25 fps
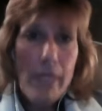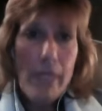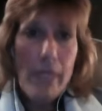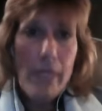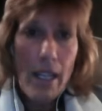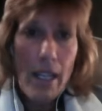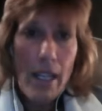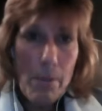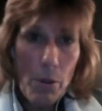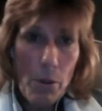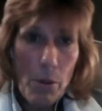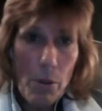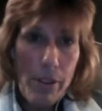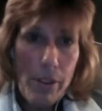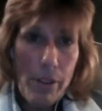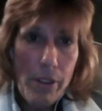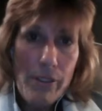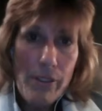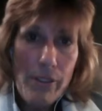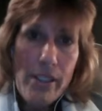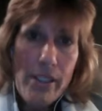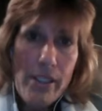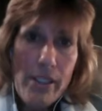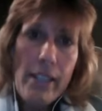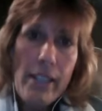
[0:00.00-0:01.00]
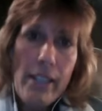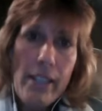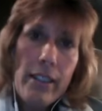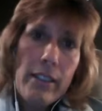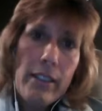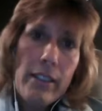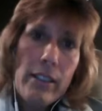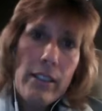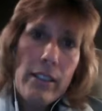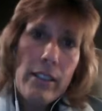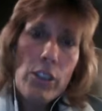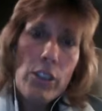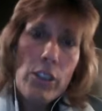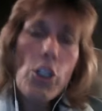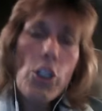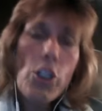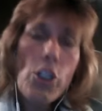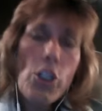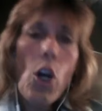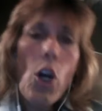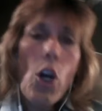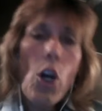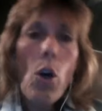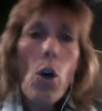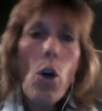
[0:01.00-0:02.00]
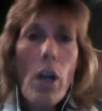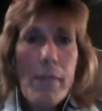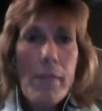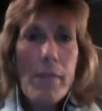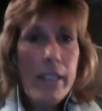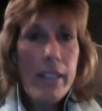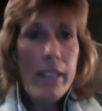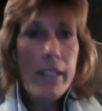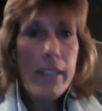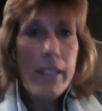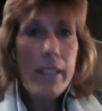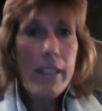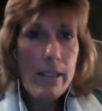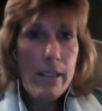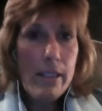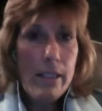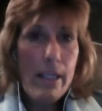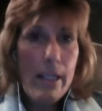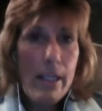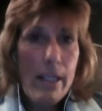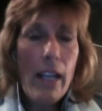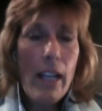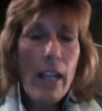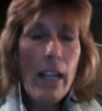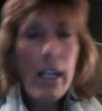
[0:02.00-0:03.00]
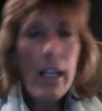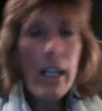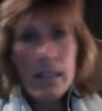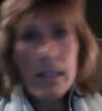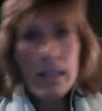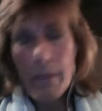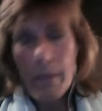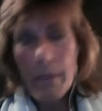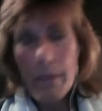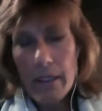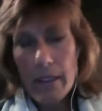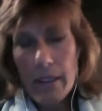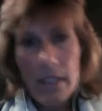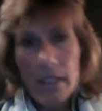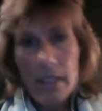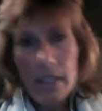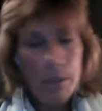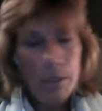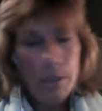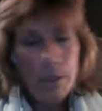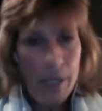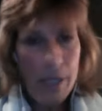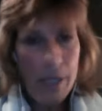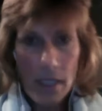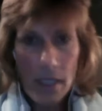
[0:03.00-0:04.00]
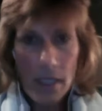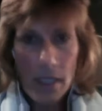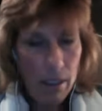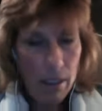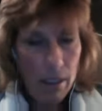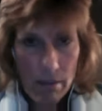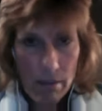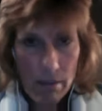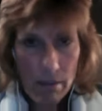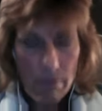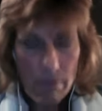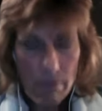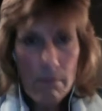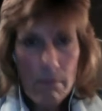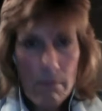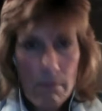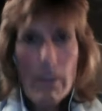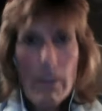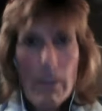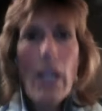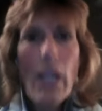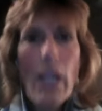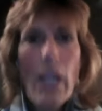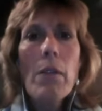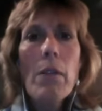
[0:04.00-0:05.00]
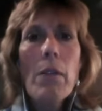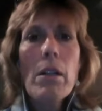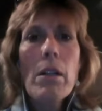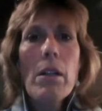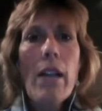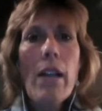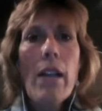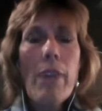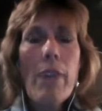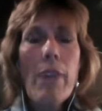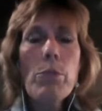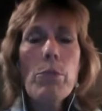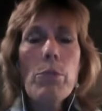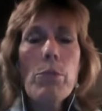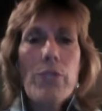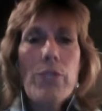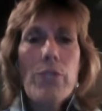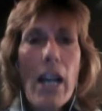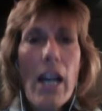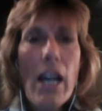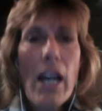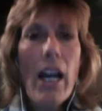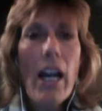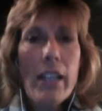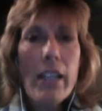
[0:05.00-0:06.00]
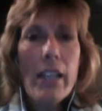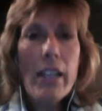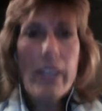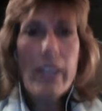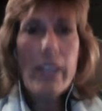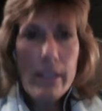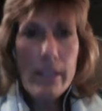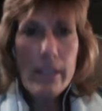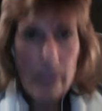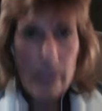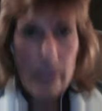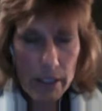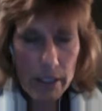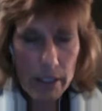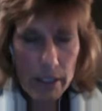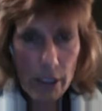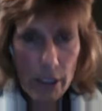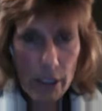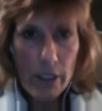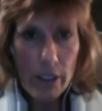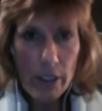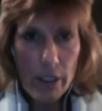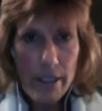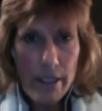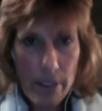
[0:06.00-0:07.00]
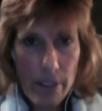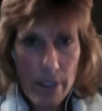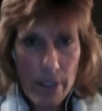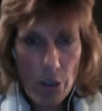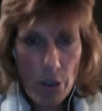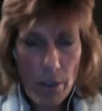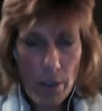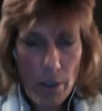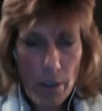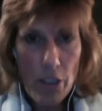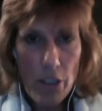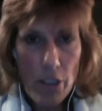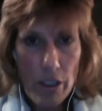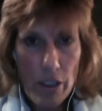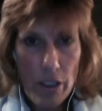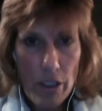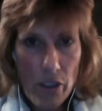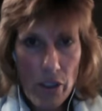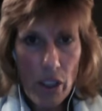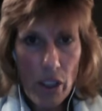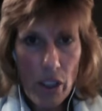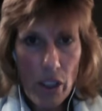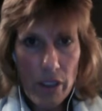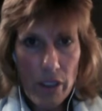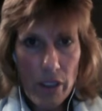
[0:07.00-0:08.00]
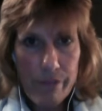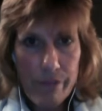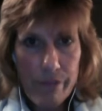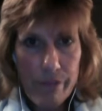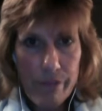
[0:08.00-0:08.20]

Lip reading: no, him and I both have said it. I mean, he said, I expected to have moved on, and clearly situations aren't